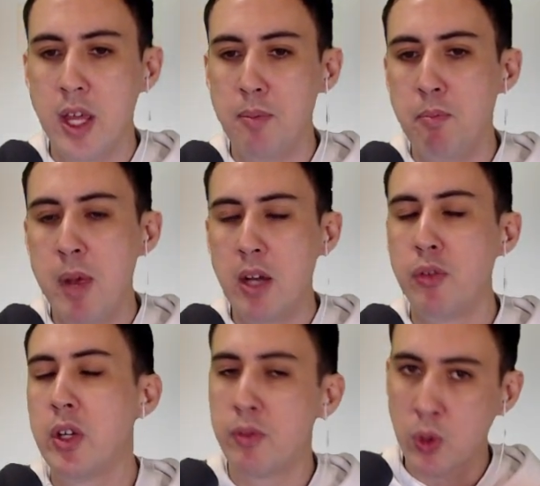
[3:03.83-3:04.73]
then
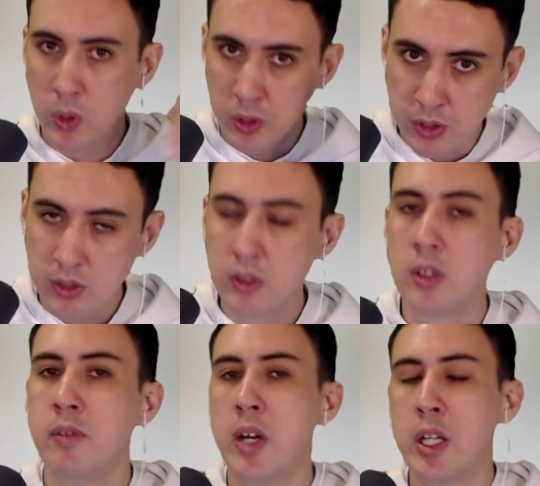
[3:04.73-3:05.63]
Manaphy, of course,
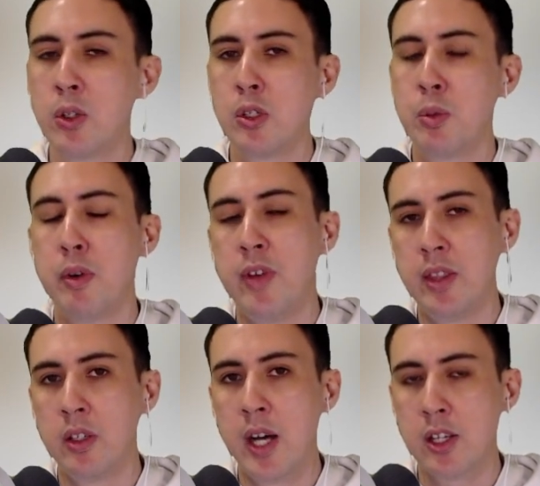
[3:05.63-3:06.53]
very good to prevent
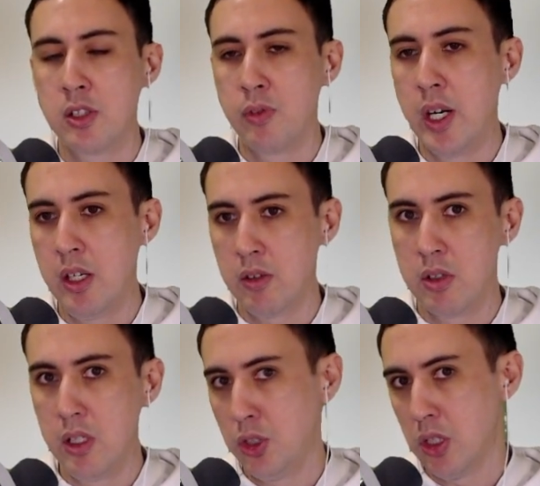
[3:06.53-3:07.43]
the likes of Radiant
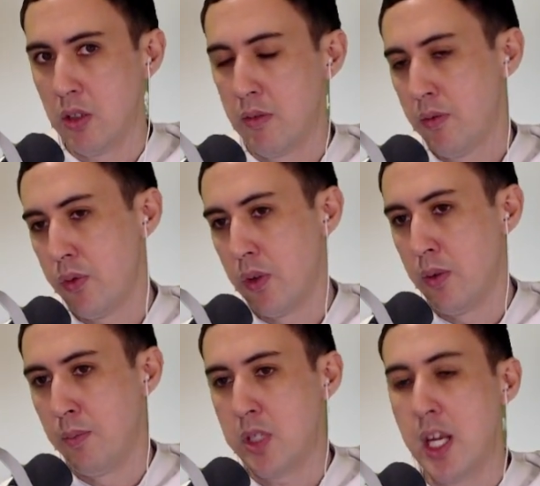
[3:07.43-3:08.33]
Greninja
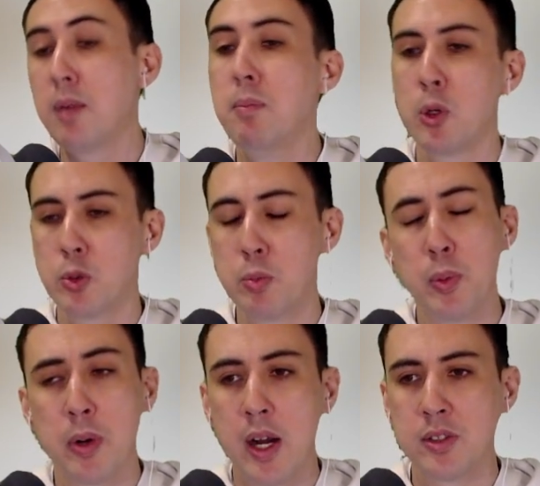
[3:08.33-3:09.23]
from taking multiple
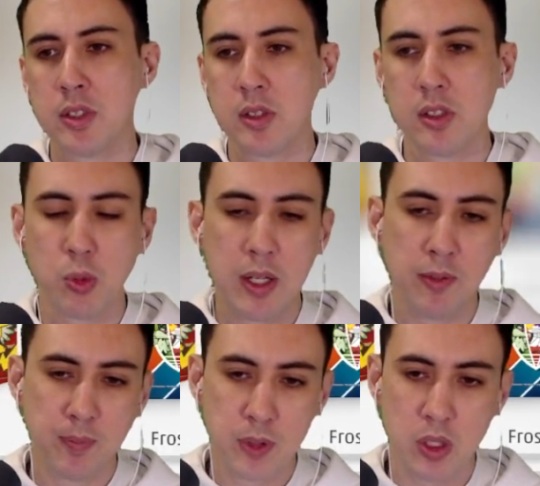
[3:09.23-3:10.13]
prizes as well.
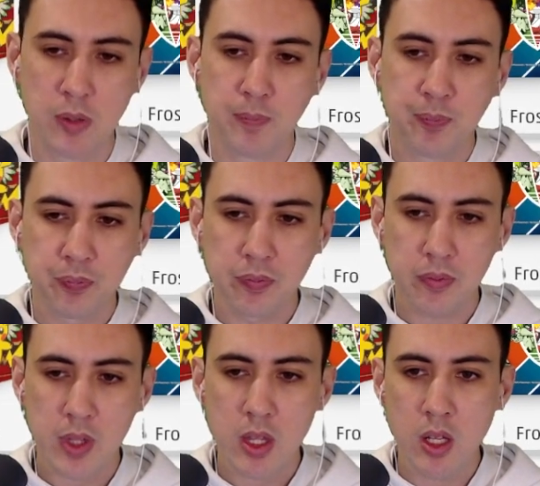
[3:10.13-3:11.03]
So
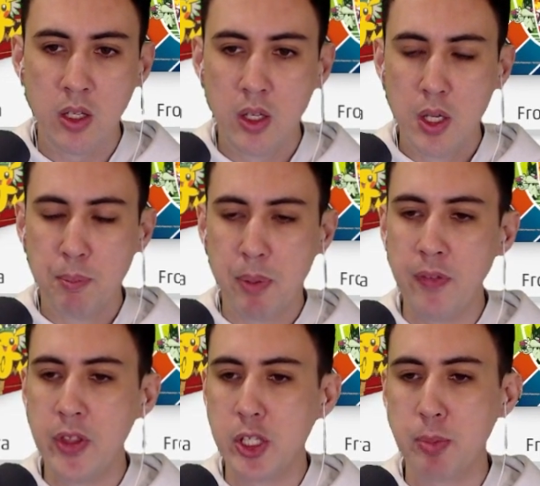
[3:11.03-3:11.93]
both
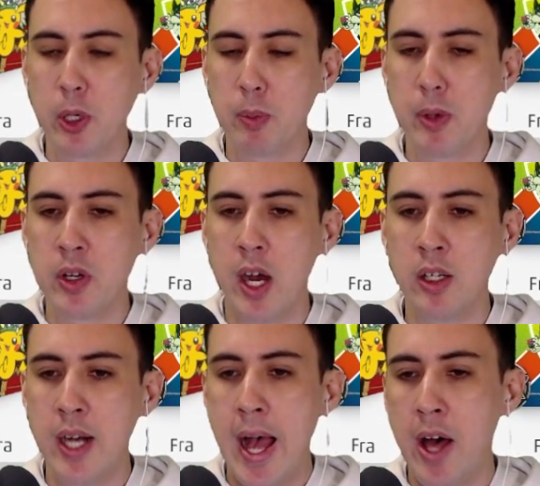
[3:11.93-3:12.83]
of these Pokemon
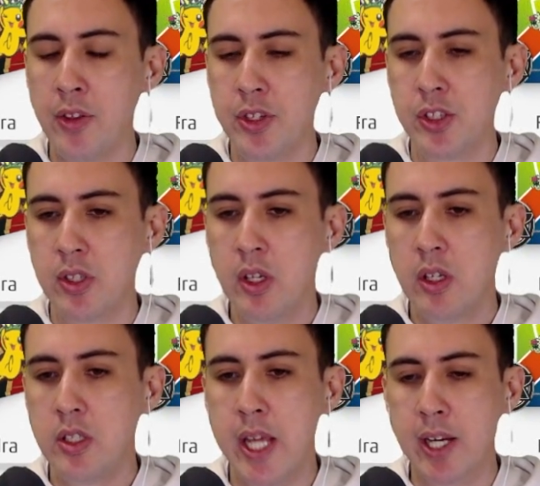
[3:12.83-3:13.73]
allow this
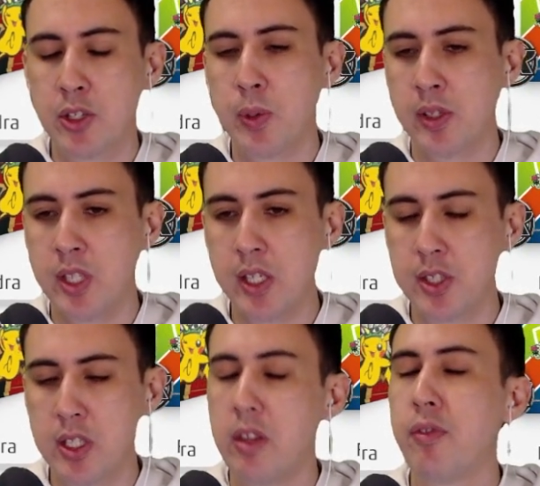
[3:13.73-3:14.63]
deck to
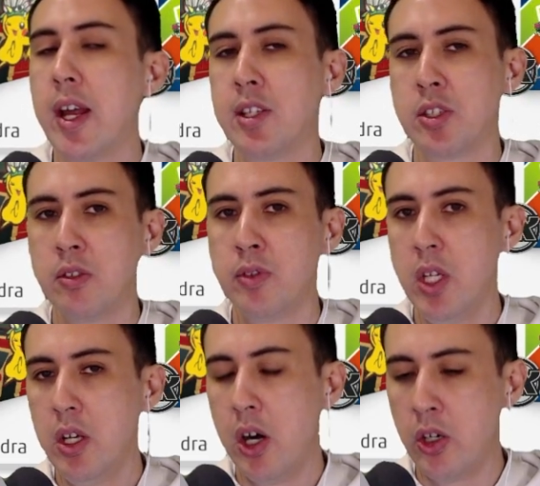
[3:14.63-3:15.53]
exist in the face of
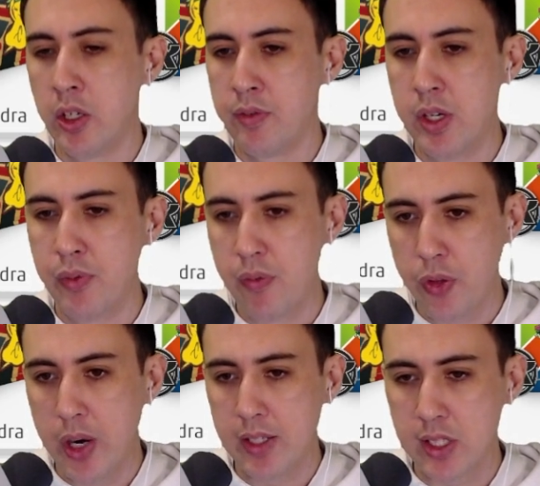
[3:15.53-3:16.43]
a lot of different
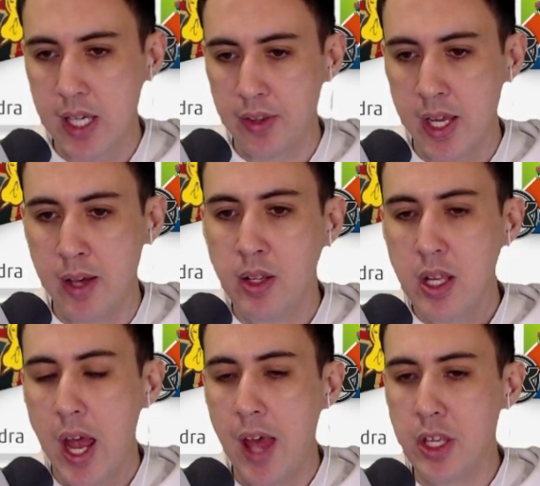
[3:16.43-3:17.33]
threats out there.
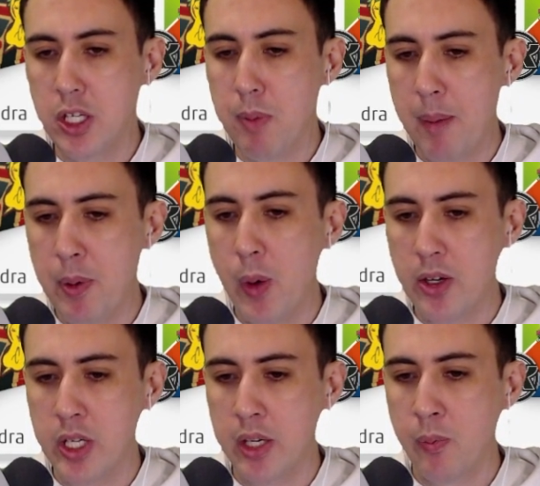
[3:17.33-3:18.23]
And then you might be
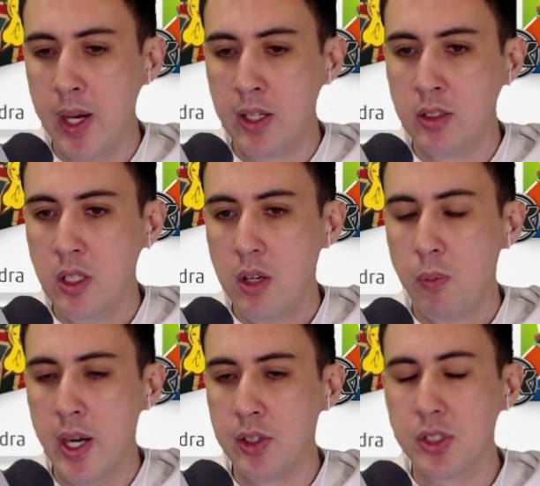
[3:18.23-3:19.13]
wondering, well,
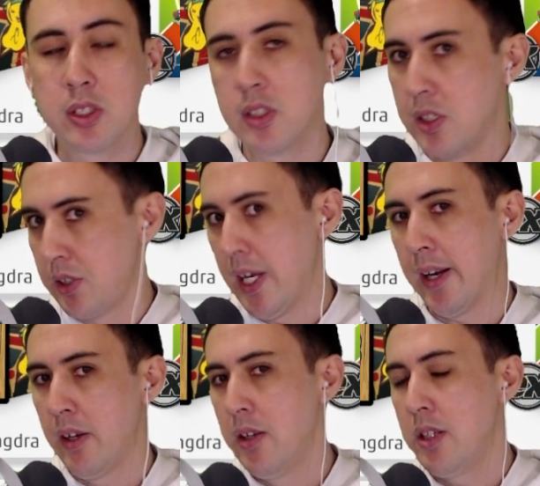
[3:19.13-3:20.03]
what else does this
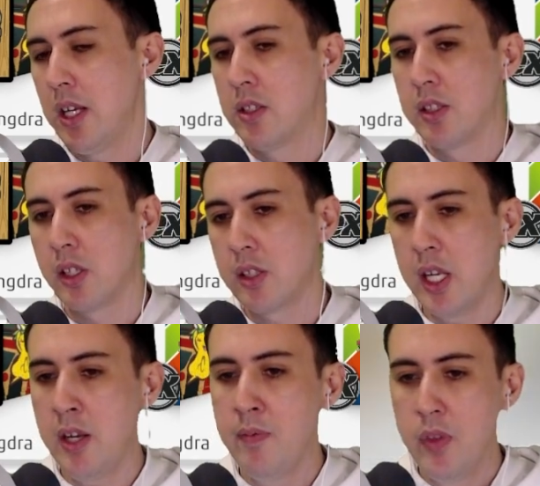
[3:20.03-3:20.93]
deck need to
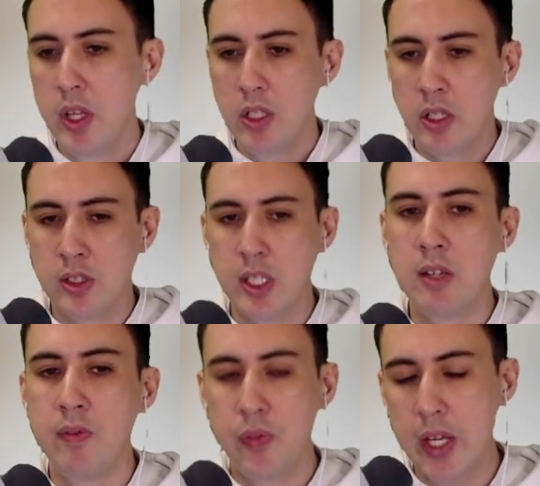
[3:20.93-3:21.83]
succeed? You
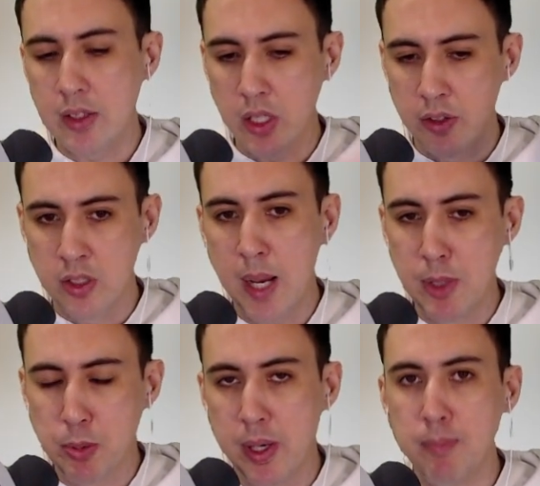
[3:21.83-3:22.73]
see things like the
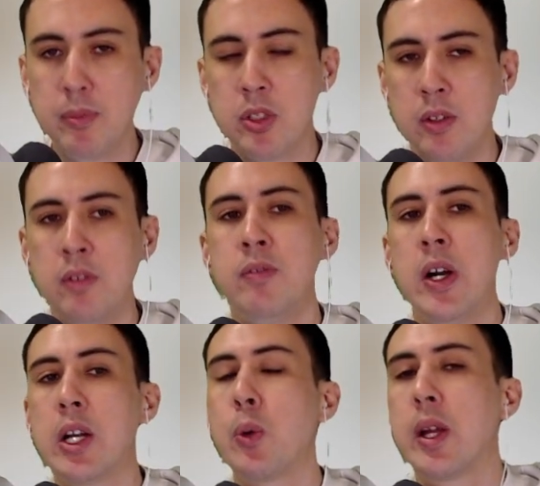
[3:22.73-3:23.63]
Damage Pump to
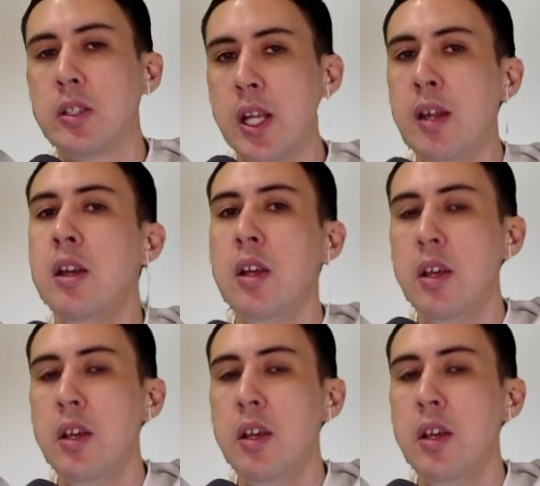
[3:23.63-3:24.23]
very quickly